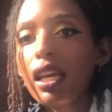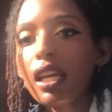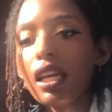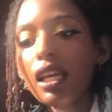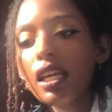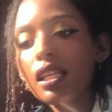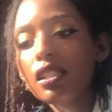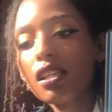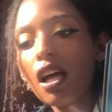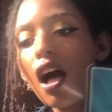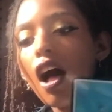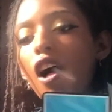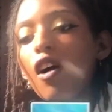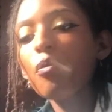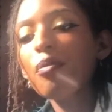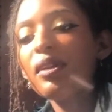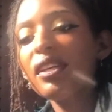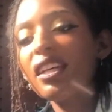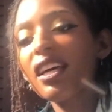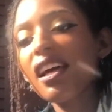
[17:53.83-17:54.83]
is all
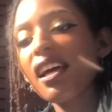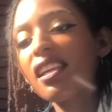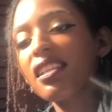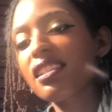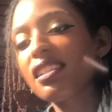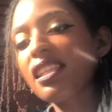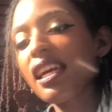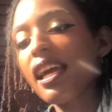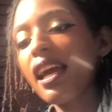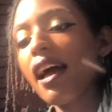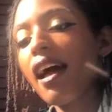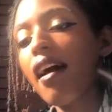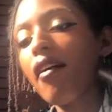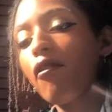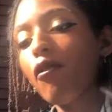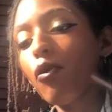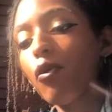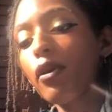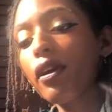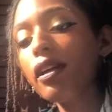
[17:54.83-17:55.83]
because they
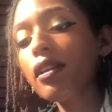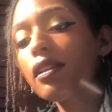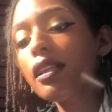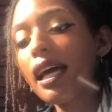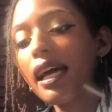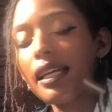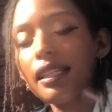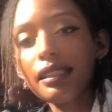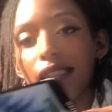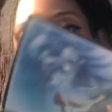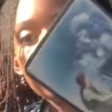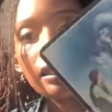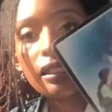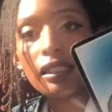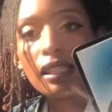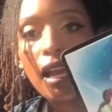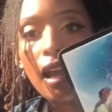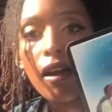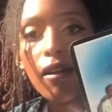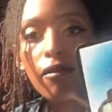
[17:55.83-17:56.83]
have realized this
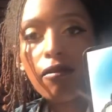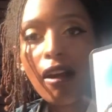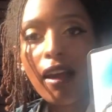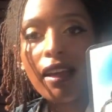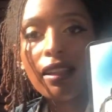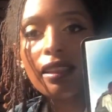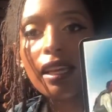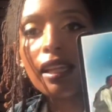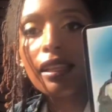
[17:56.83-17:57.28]
now, right?